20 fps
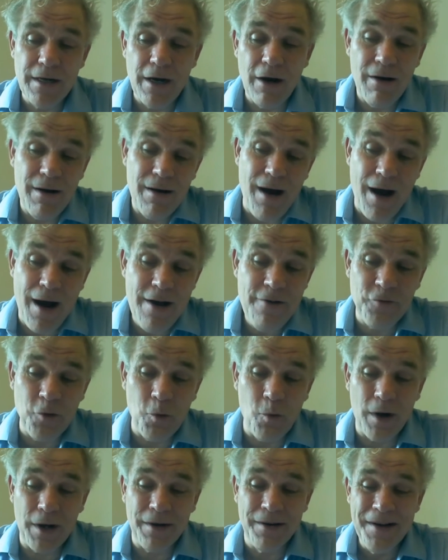Now, I,
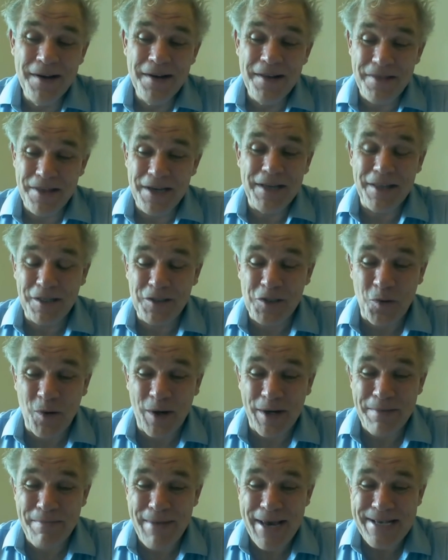for one, think that's
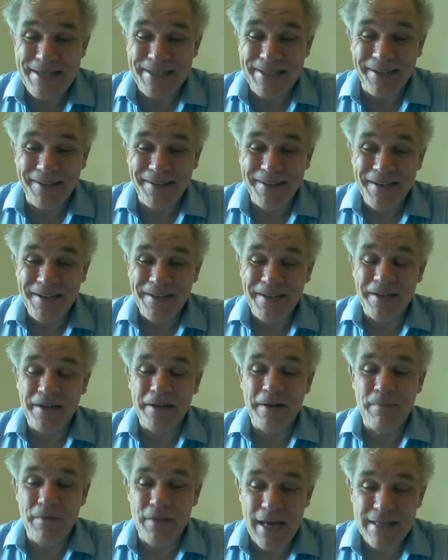quite amazing.
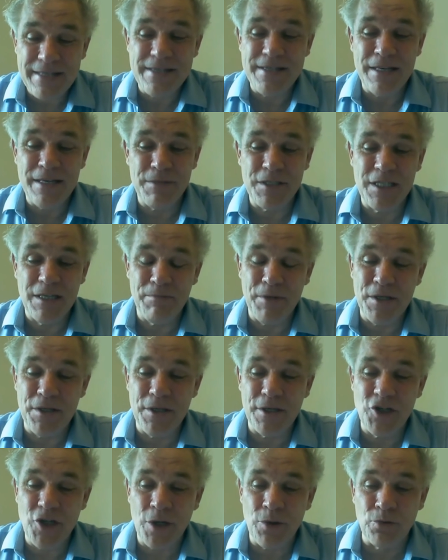That seems to be
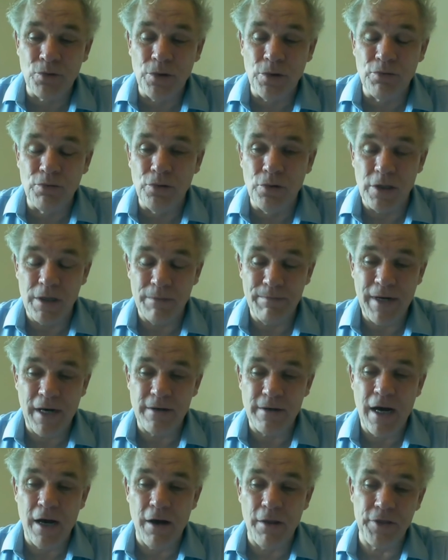the general rule
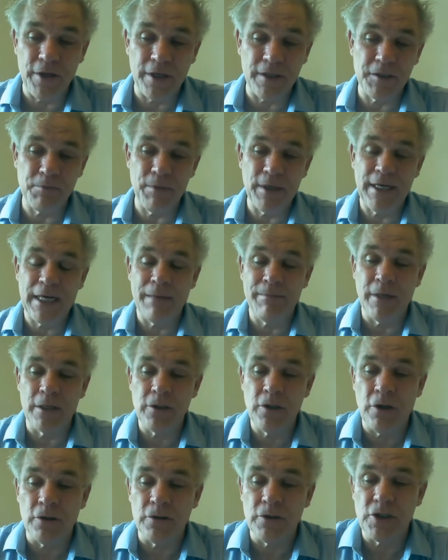about how things become
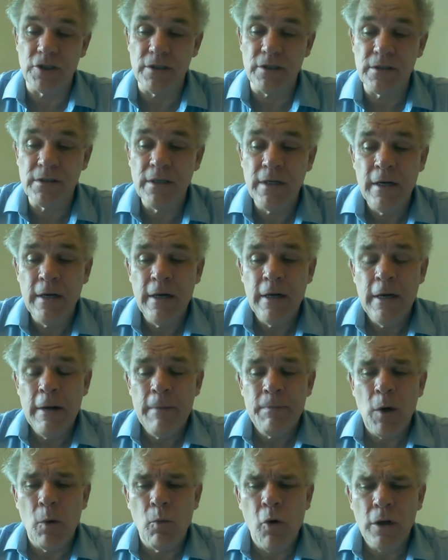unconscious.
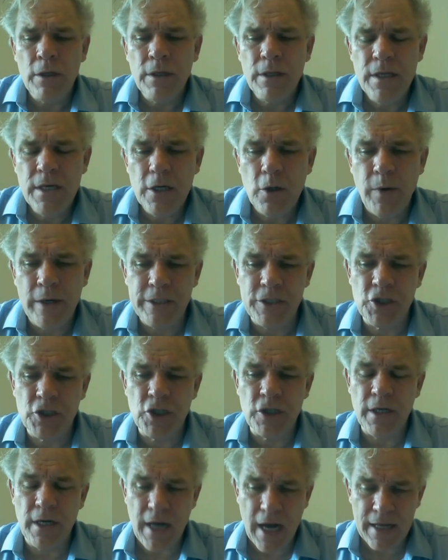But what the
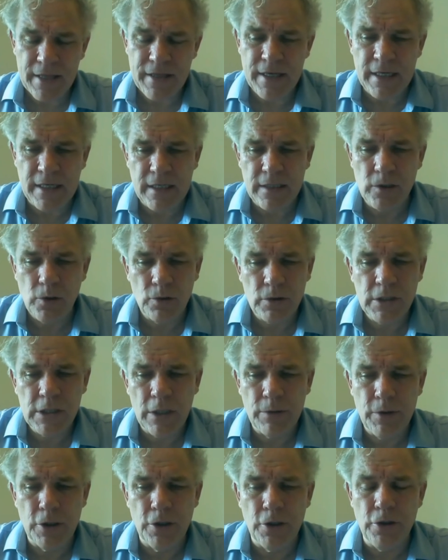questioner, I think, is
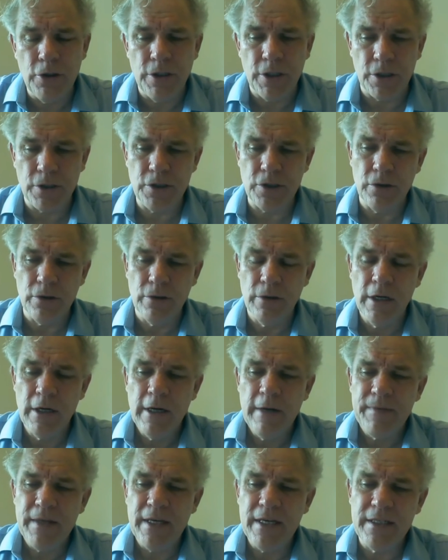also alluding to
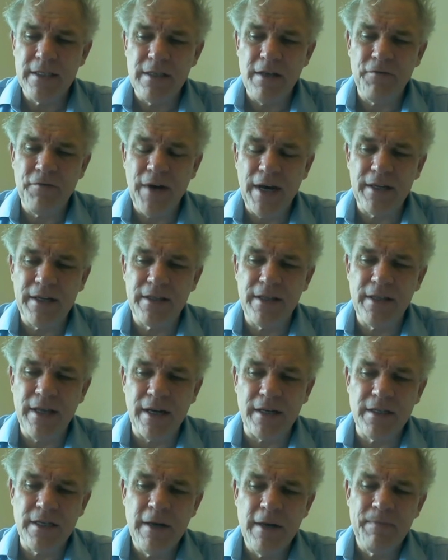is the fact
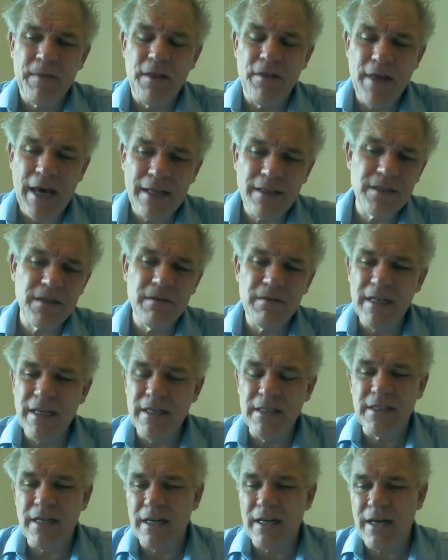that that
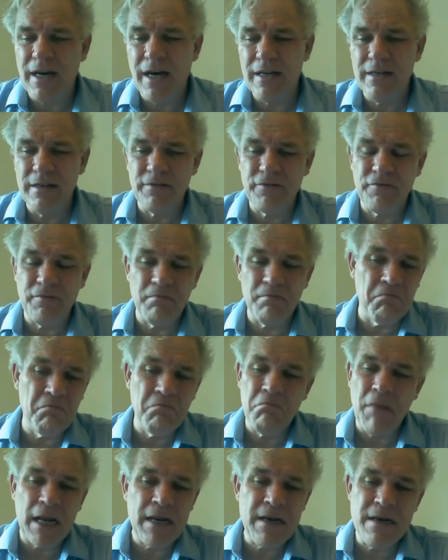is a kind of
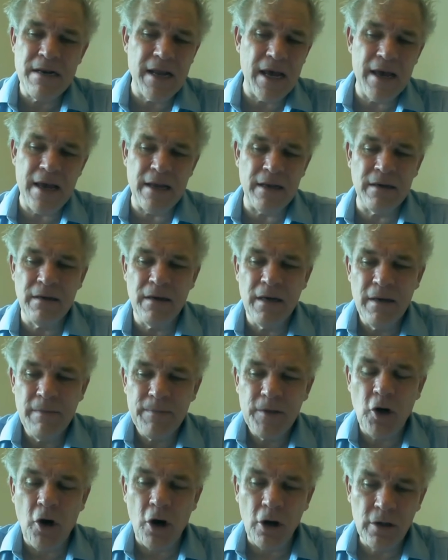mundane
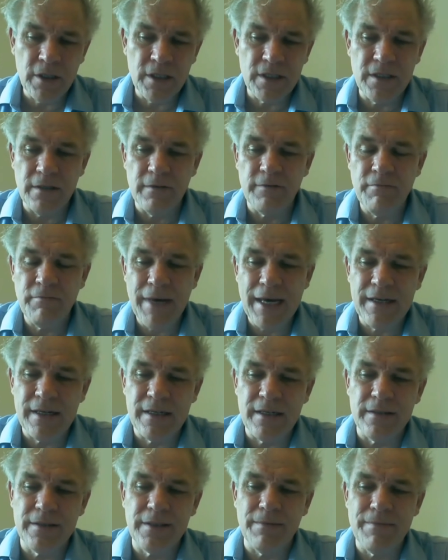cognitive
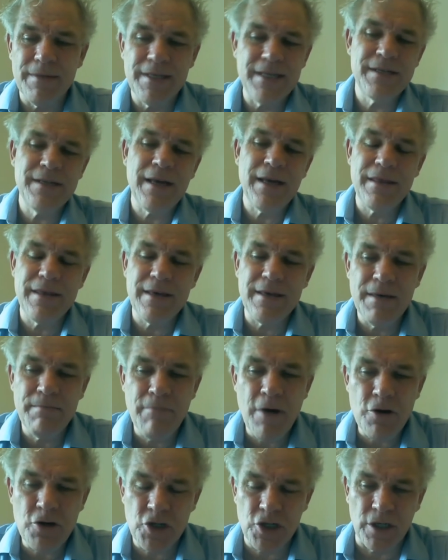mechanism. There's nothing
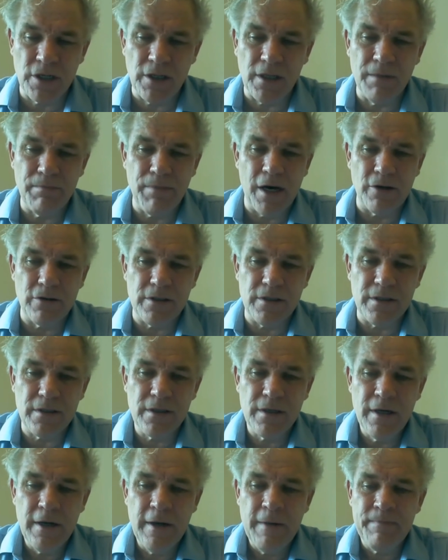emotional about
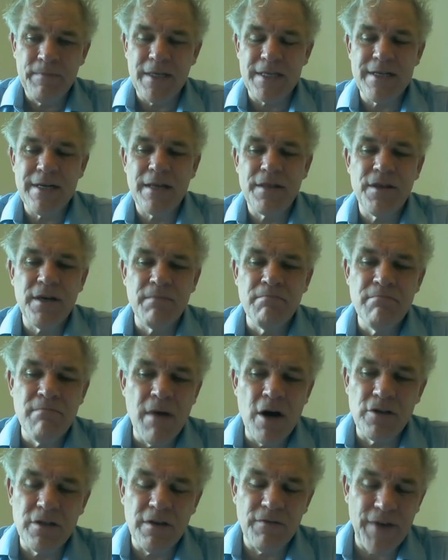it. There's nothing
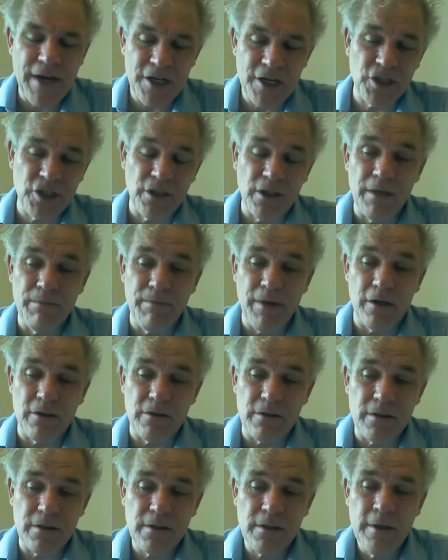motivational
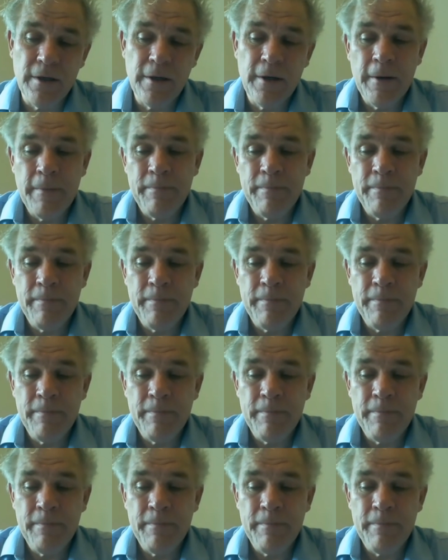about it.